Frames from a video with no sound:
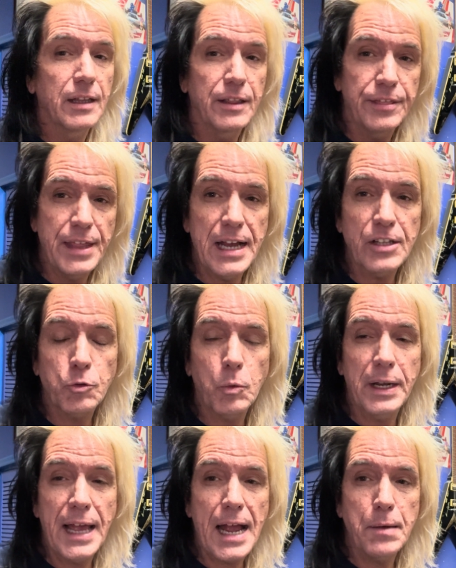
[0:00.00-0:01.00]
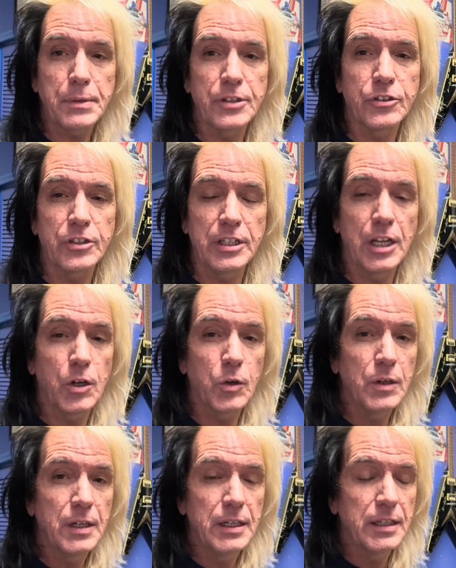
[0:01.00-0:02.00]
That's what happens.
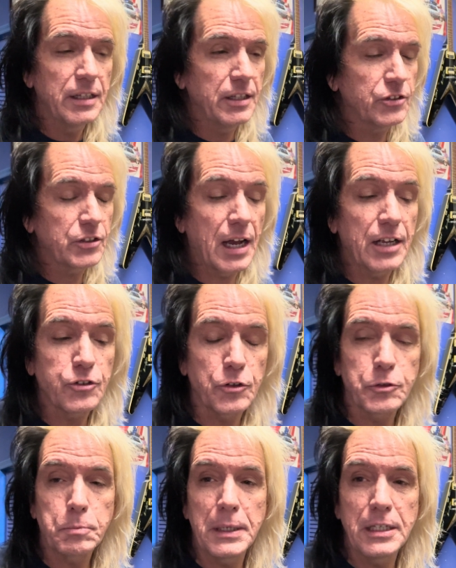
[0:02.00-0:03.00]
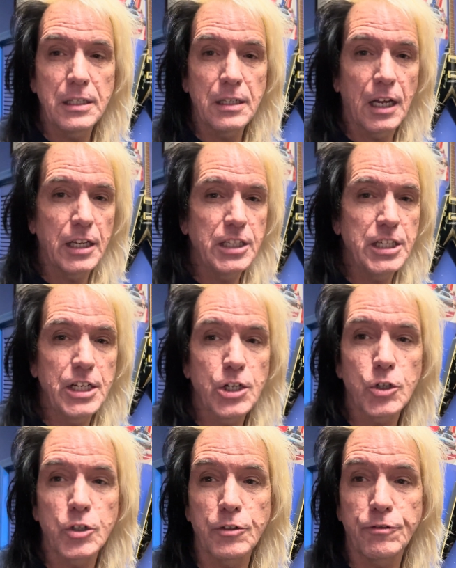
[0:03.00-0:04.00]
These guys will spend a
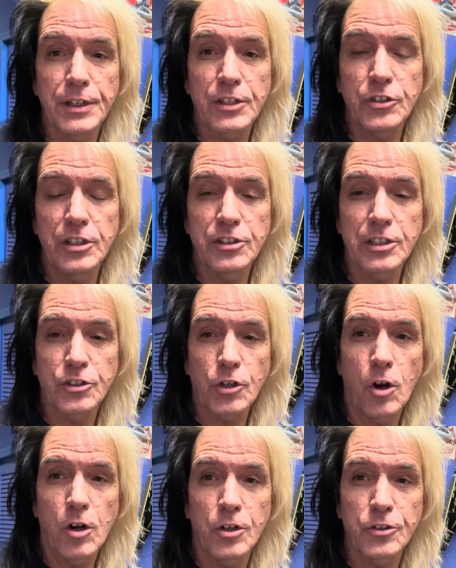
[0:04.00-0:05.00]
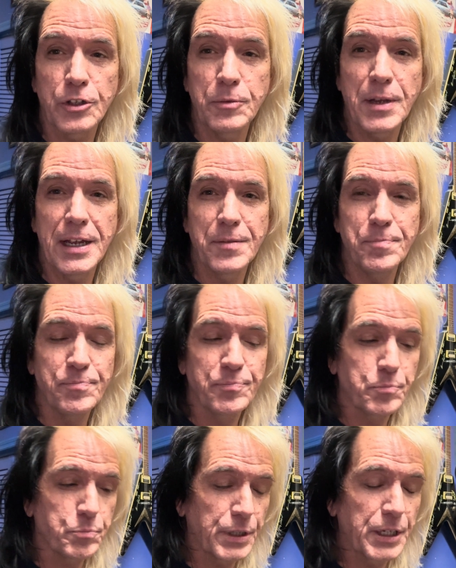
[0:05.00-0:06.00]
year to fix these guitars and
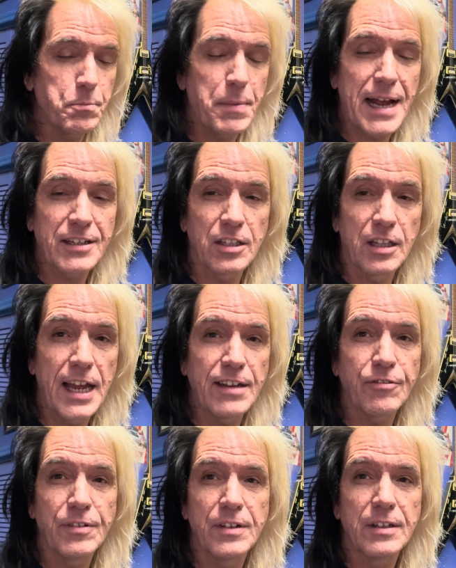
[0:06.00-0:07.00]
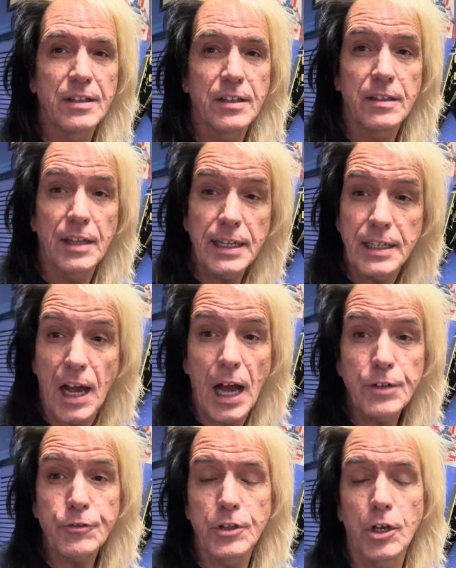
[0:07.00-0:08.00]
bring them back to life. Thank
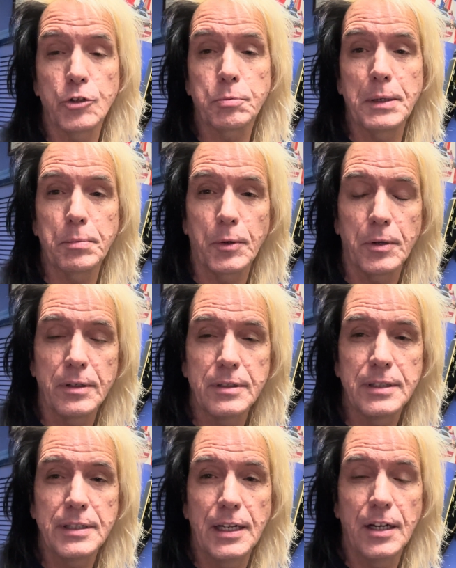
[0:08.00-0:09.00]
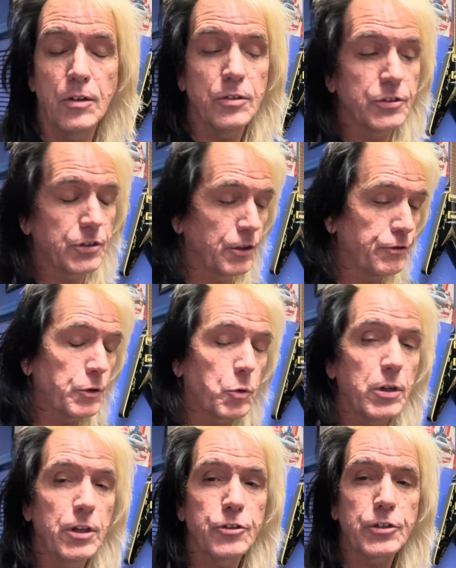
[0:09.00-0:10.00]
God for those people. So if you're one
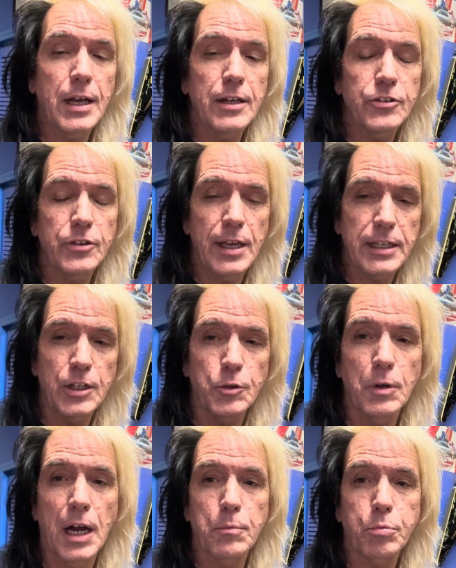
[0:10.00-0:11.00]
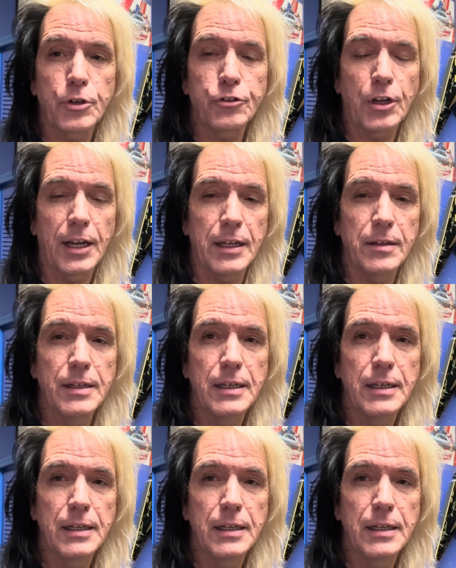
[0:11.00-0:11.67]
of those guys, thank you. I appreciate it.